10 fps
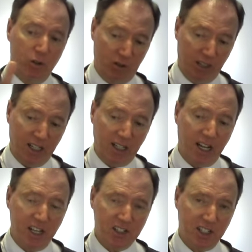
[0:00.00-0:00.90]
not
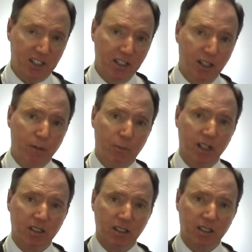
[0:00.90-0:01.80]
Isaac,
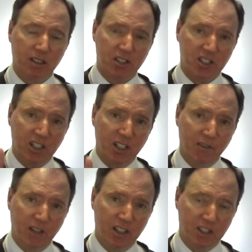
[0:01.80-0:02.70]
but the son
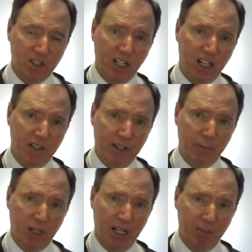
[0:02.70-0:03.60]
of it, the child of
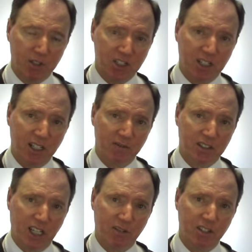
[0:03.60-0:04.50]
Abraham, the son
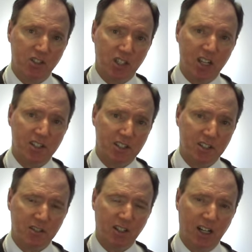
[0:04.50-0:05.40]
of David,
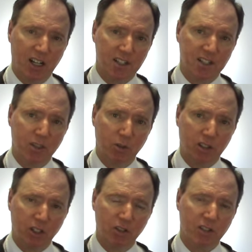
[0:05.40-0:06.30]
Jesus Christ, who
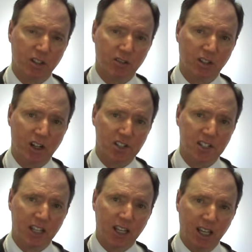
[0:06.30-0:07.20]
would go to the cross
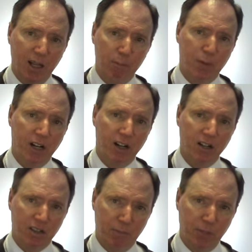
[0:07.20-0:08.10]
and
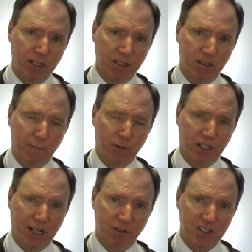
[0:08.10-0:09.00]
bear the penalty
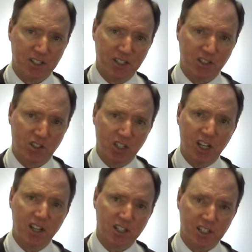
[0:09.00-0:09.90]
for our sins.
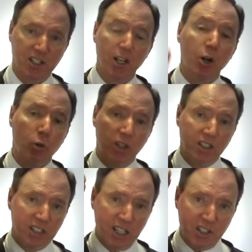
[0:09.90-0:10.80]
Jesus would
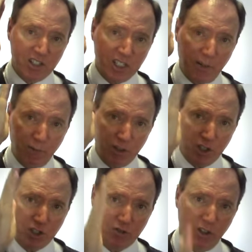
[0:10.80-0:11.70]
indeed suffer the
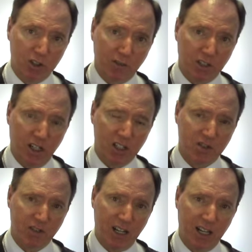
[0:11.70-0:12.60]
stroke of
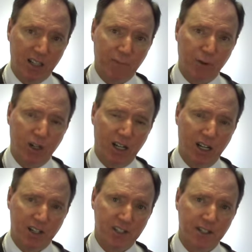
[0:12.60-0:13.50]
God's wrath for
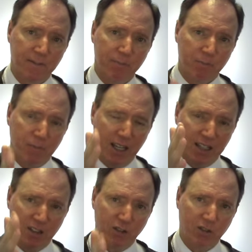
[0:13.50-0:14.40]
us
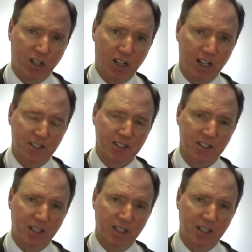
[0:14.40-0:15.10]
at the cross.